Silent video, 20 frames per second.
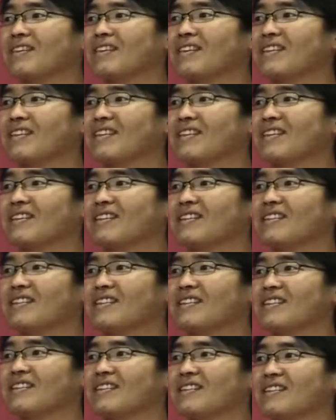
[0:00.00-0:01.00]

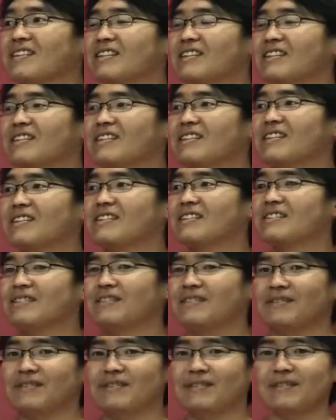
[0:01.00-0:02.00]

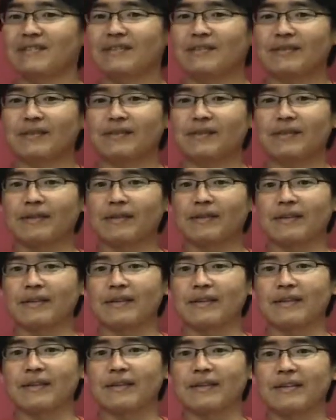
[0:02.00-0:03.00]

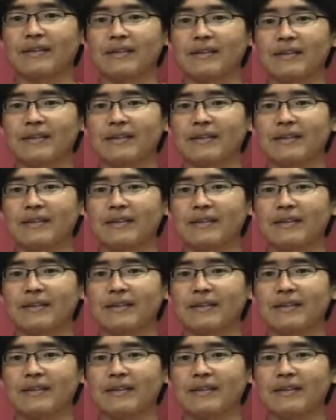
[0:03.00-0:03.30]
[no speech]